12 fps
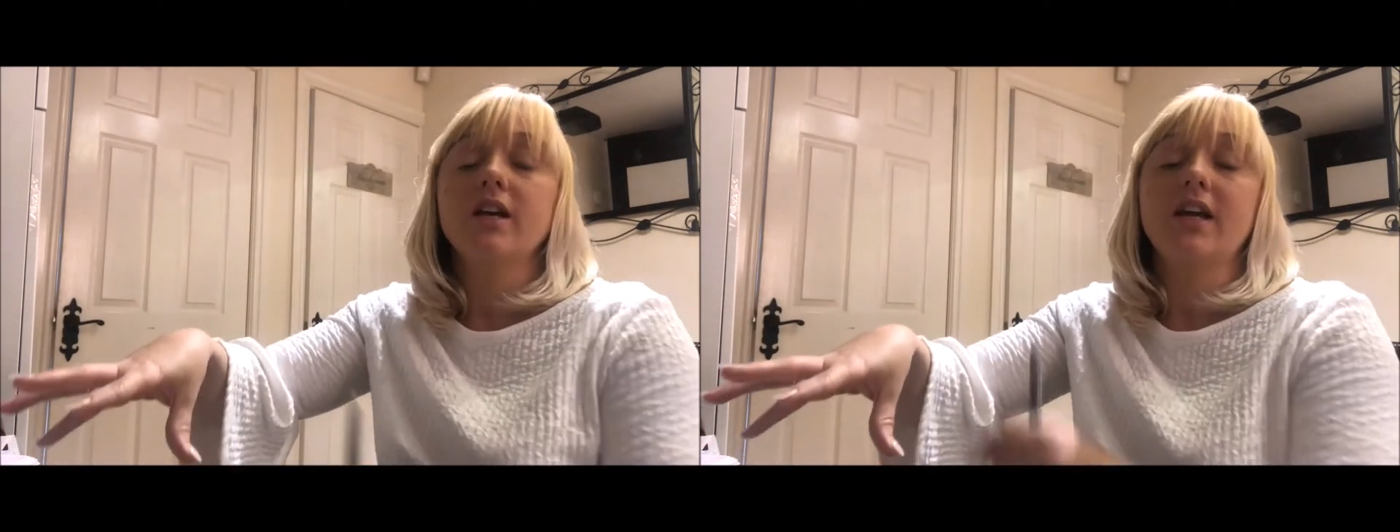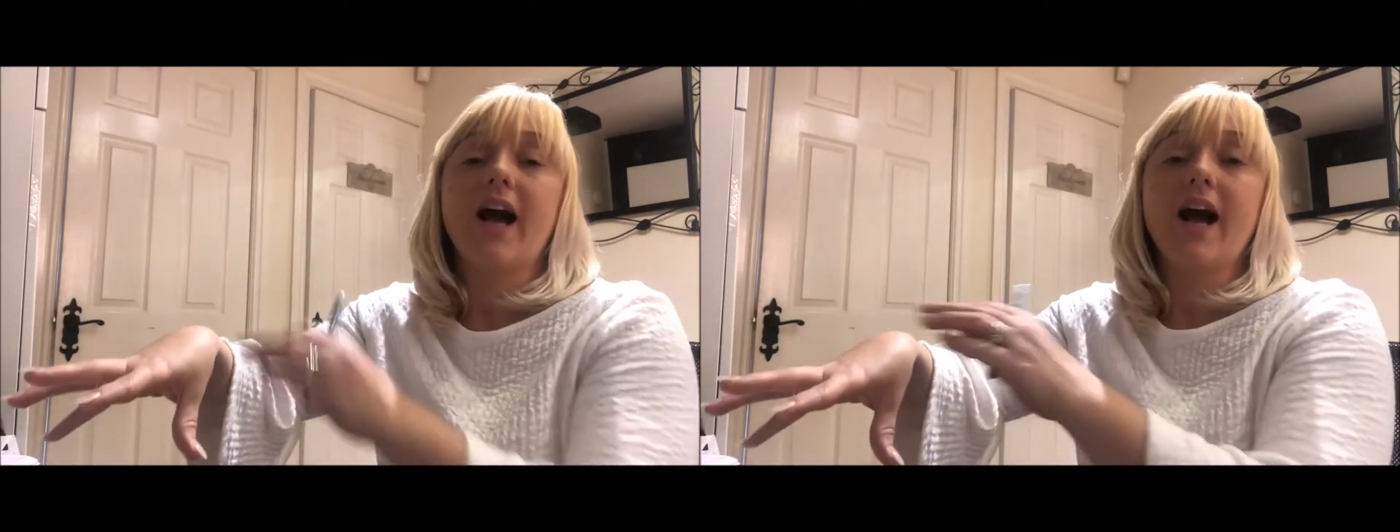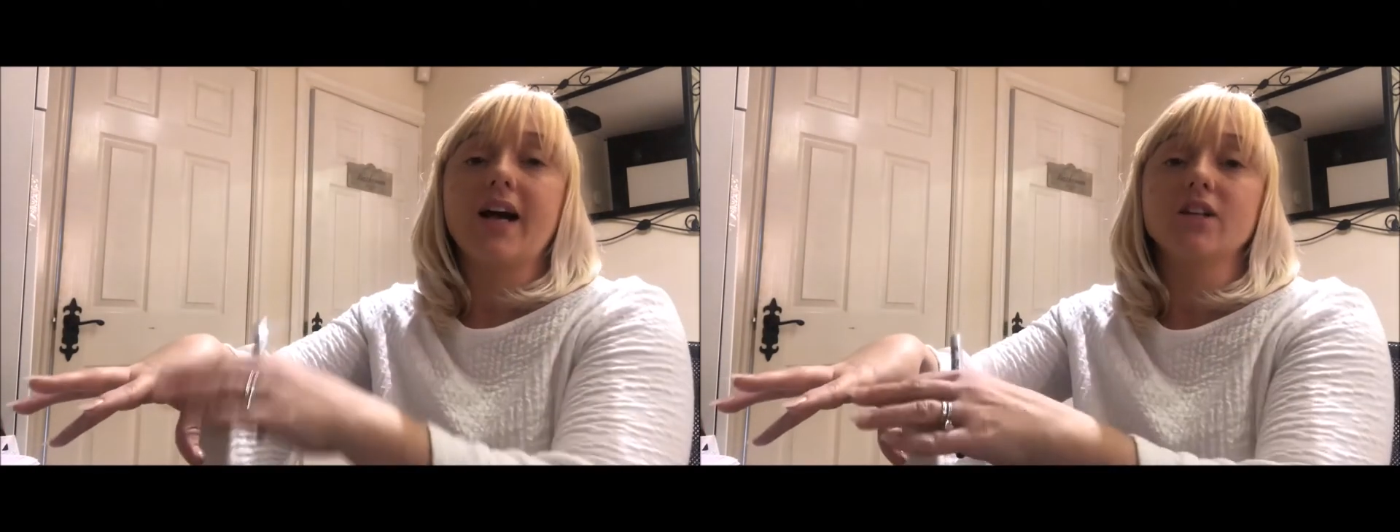
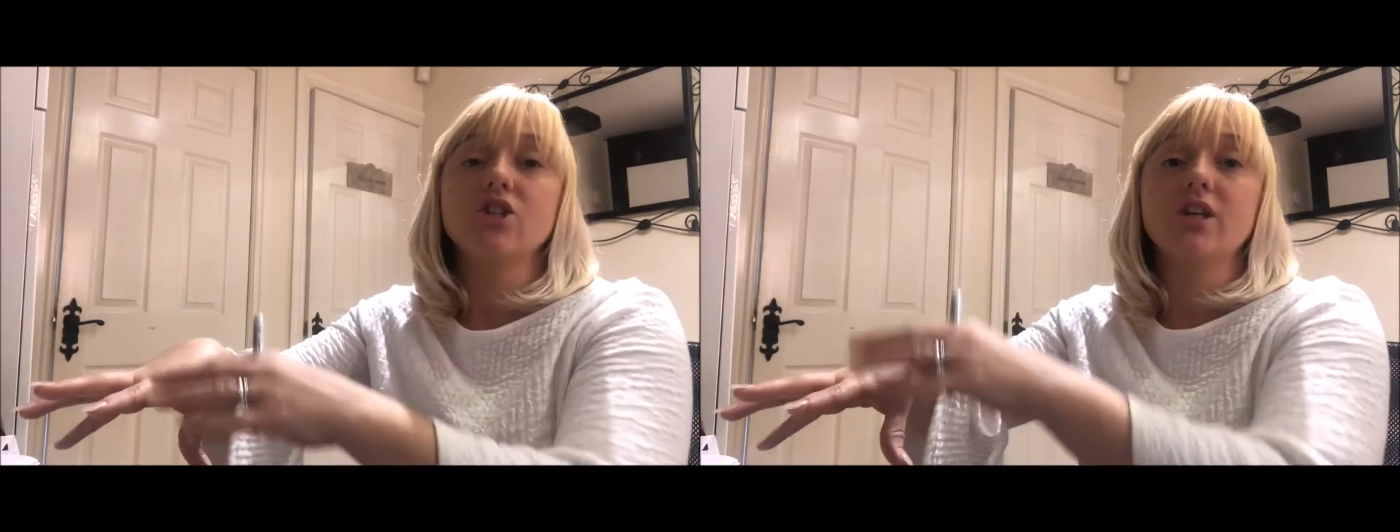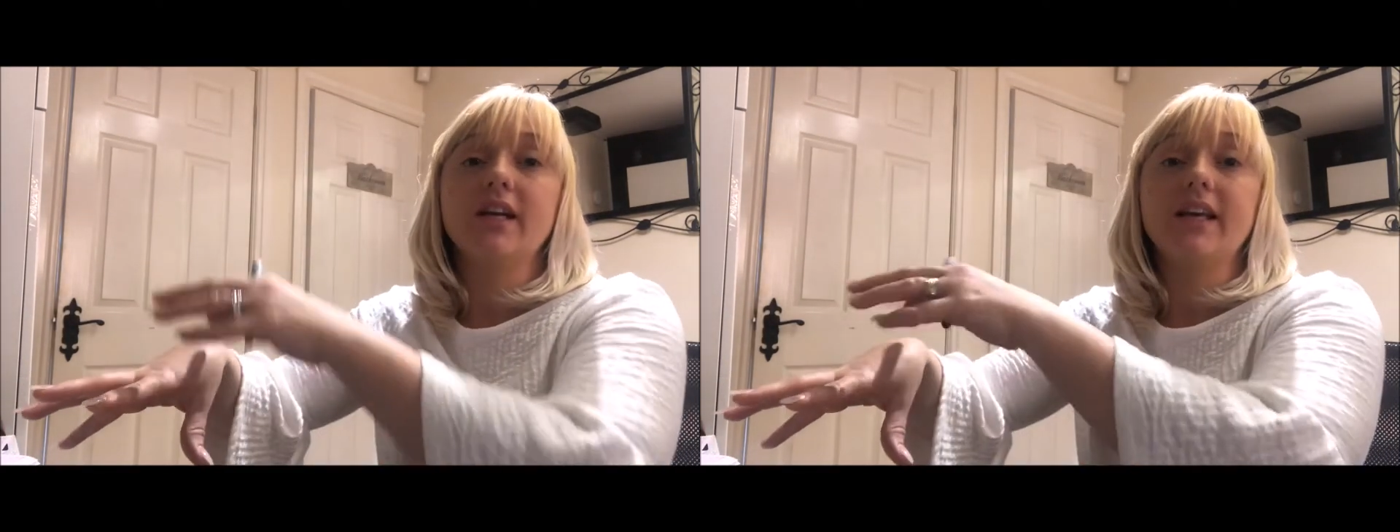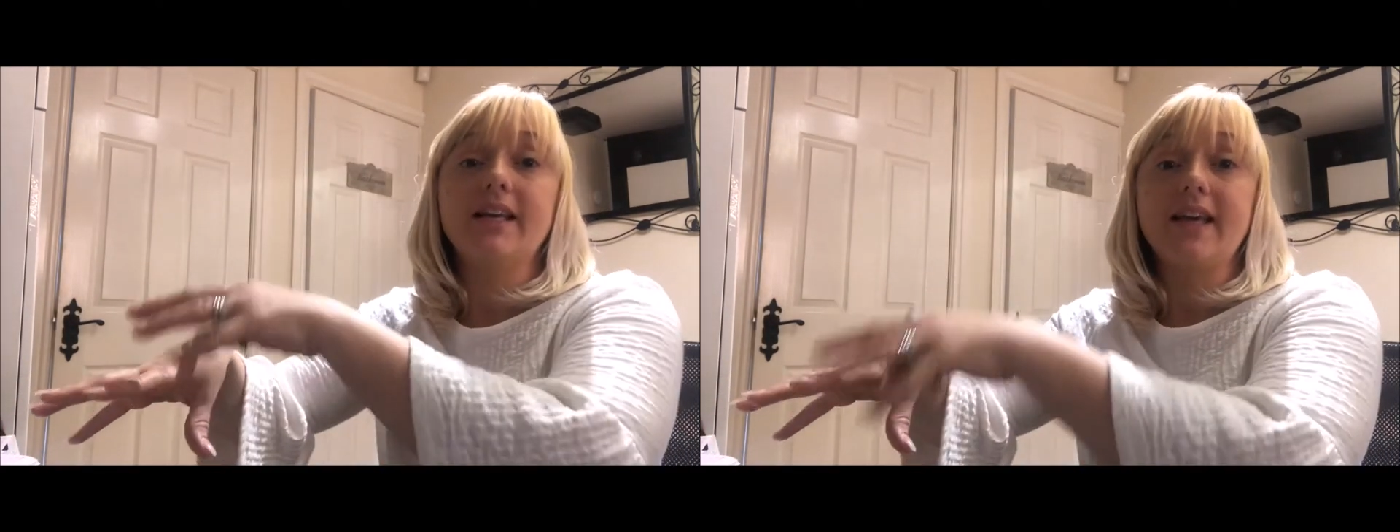you're
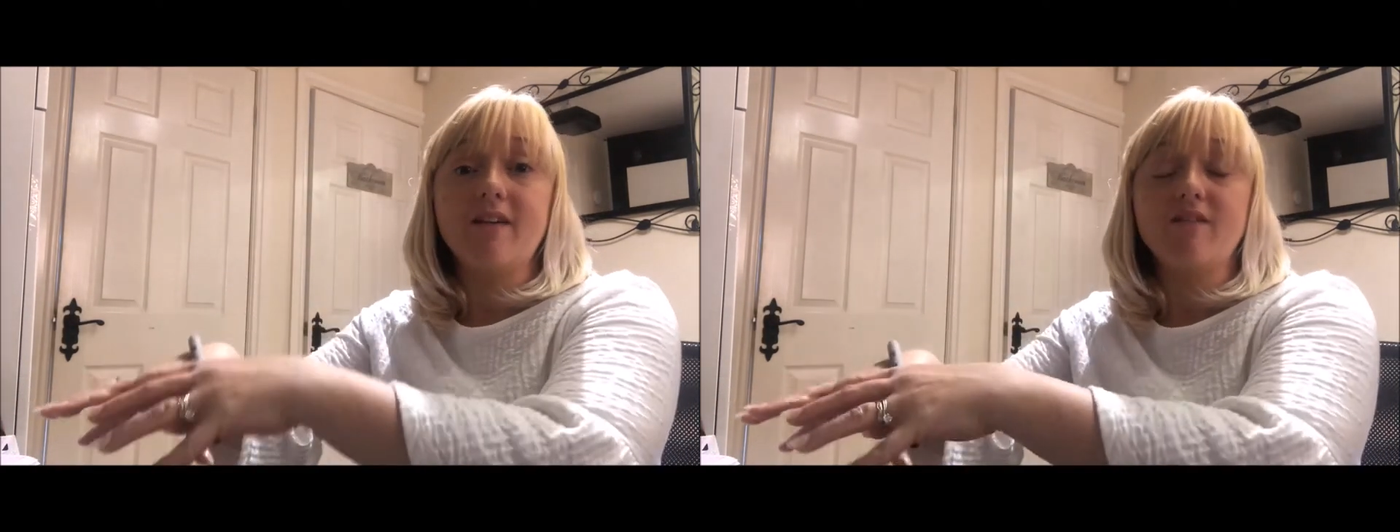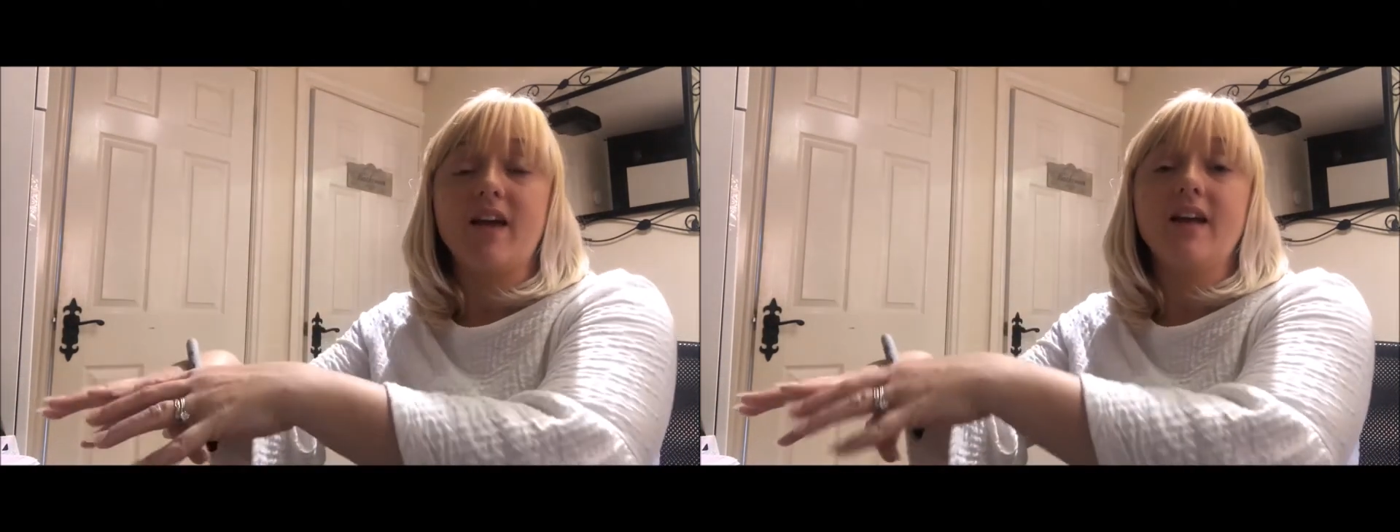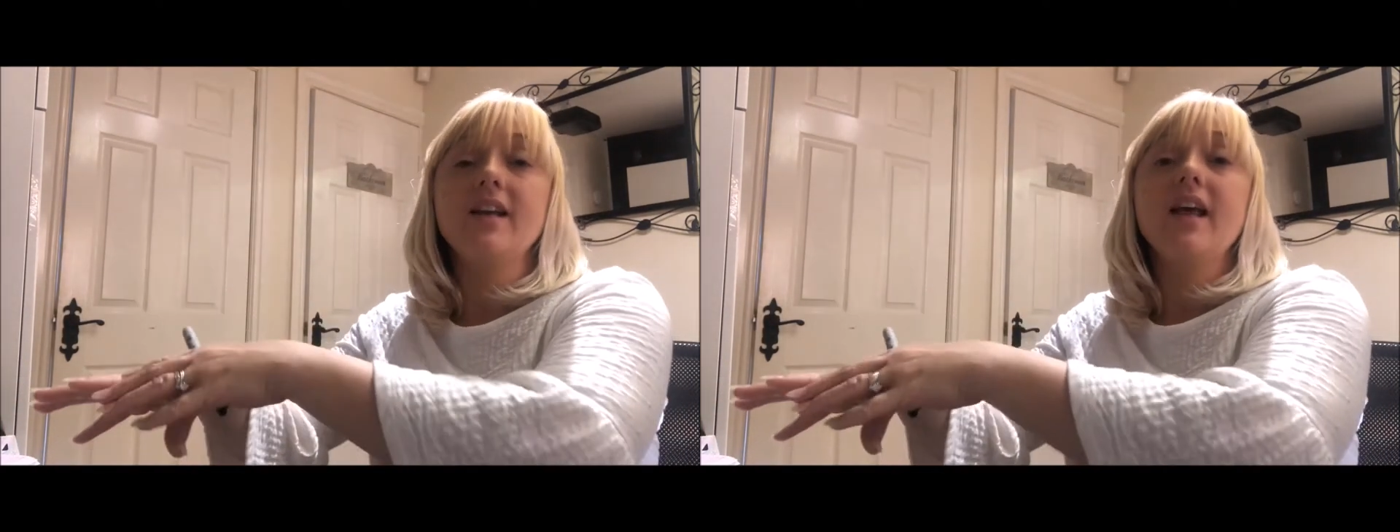actually
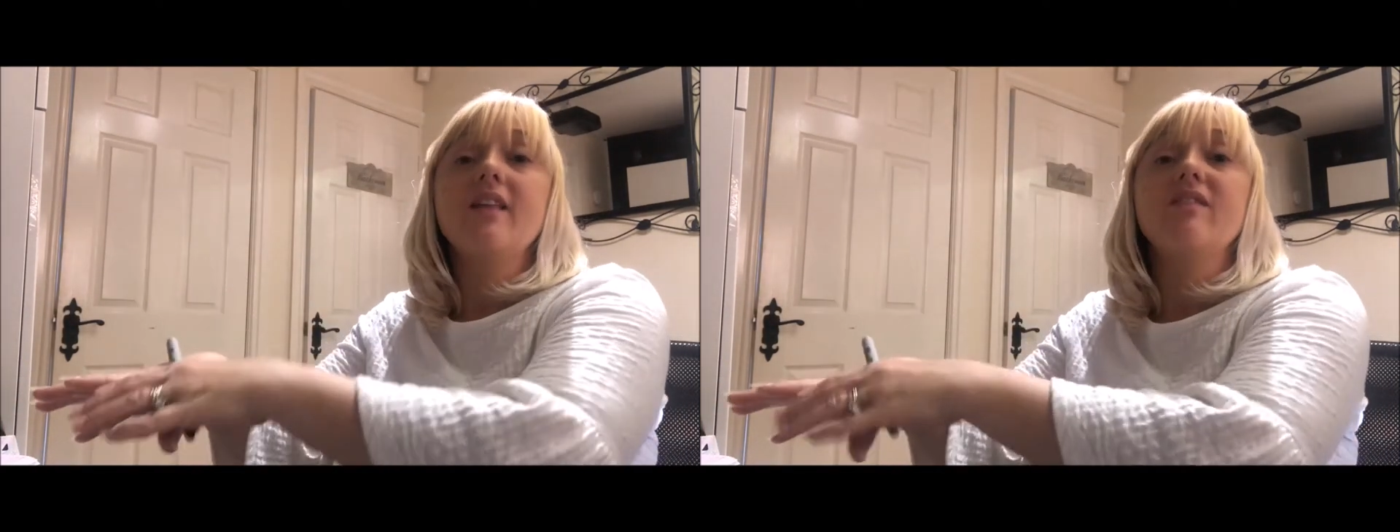giving